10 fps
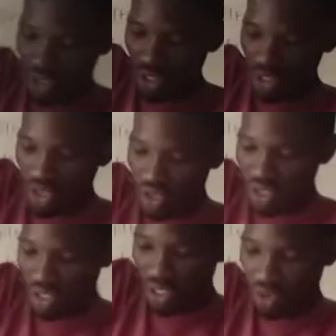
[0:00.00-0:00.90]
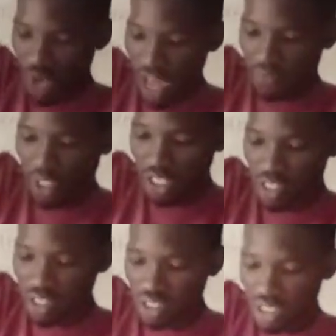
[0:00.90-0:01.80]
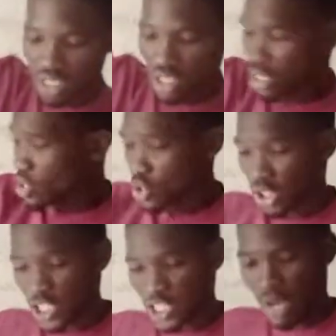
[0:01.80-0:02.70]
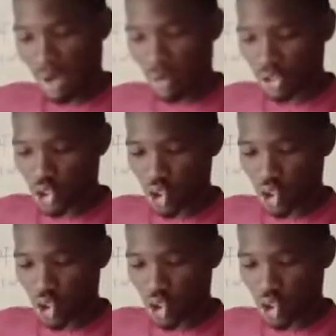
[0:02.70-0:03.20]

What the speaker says: So we have this. So this is our what?